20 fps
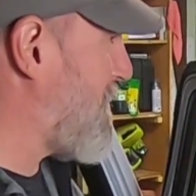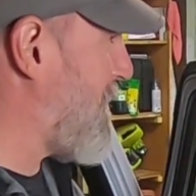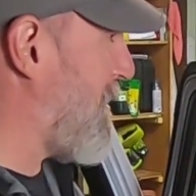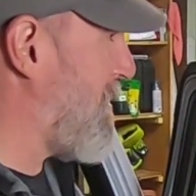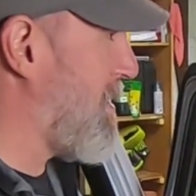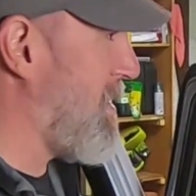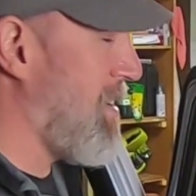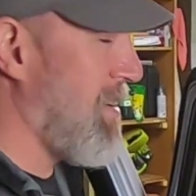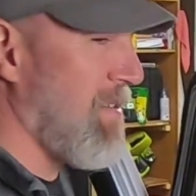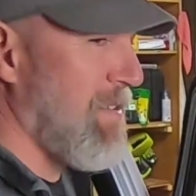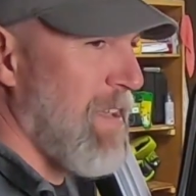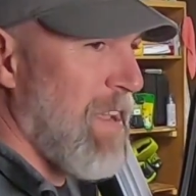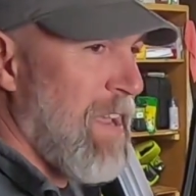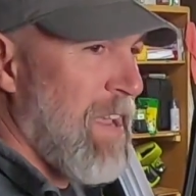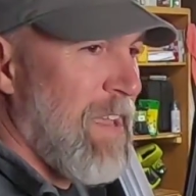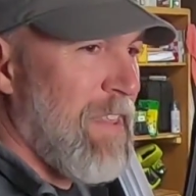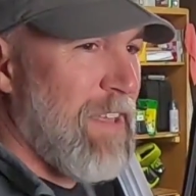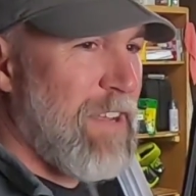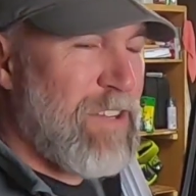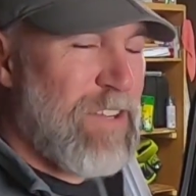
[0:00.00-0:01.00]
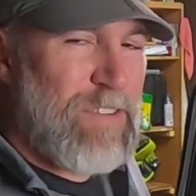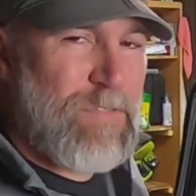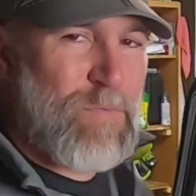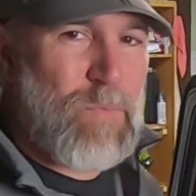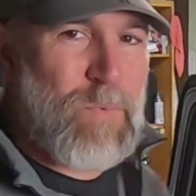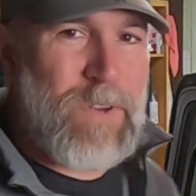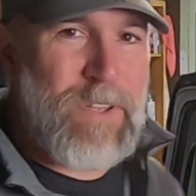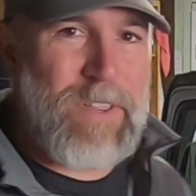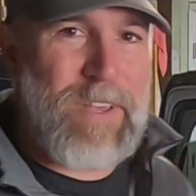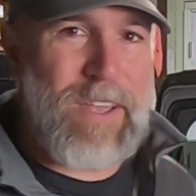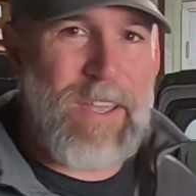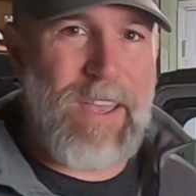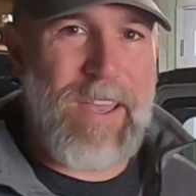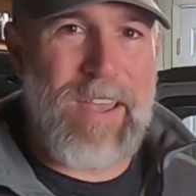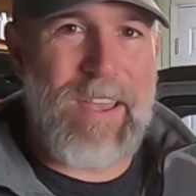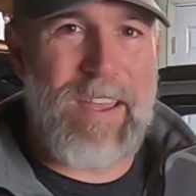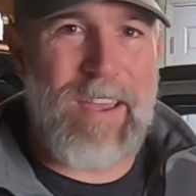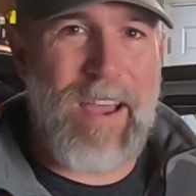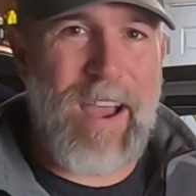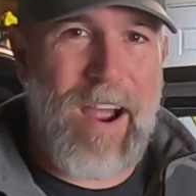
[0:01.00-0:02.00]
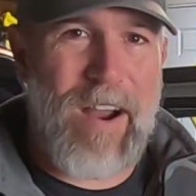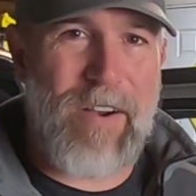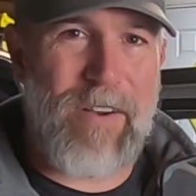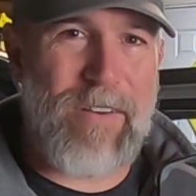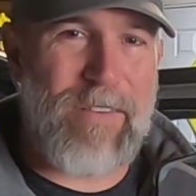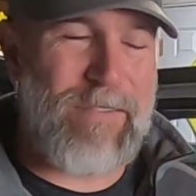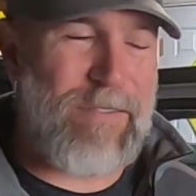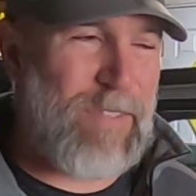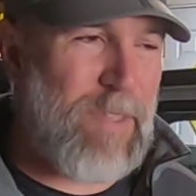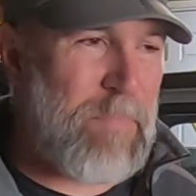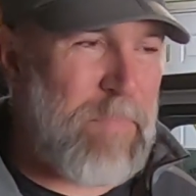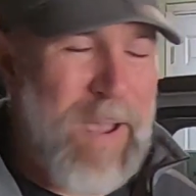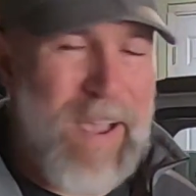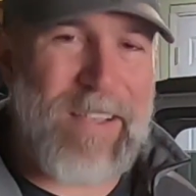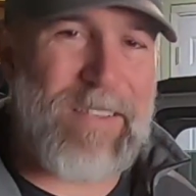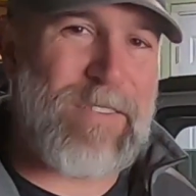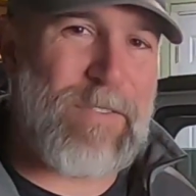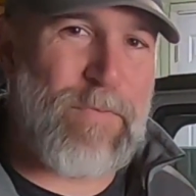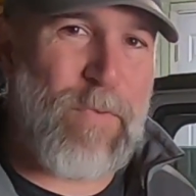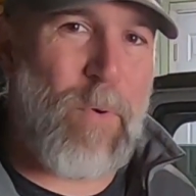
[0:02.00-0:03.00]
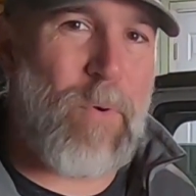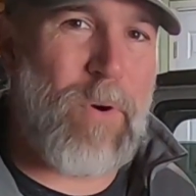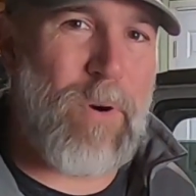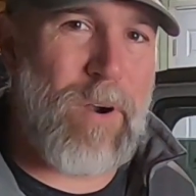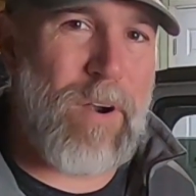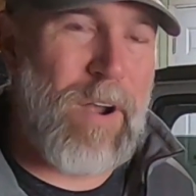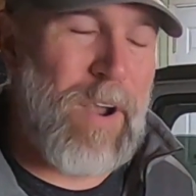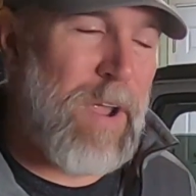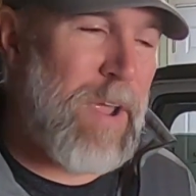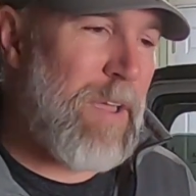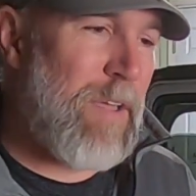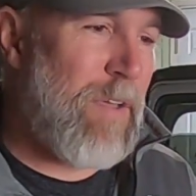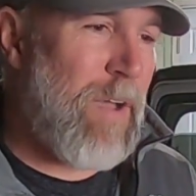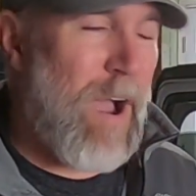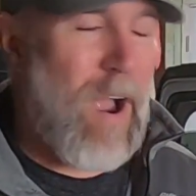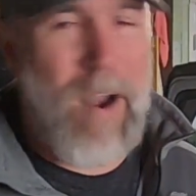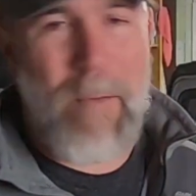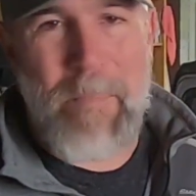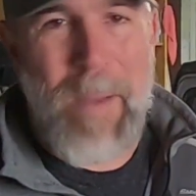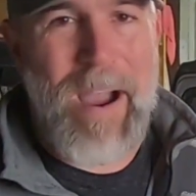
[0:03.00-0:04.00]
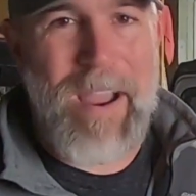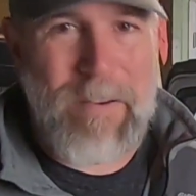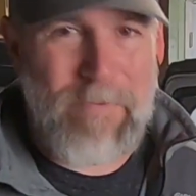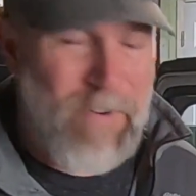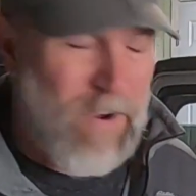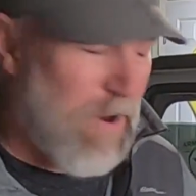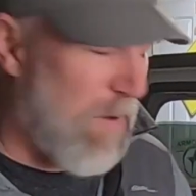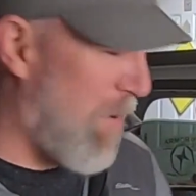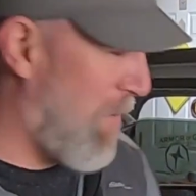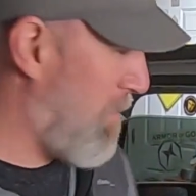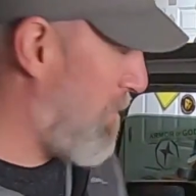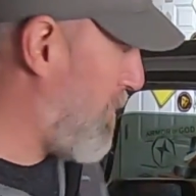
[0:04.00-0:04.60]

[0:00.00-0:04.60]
on these. They just really aren't the best for my environment.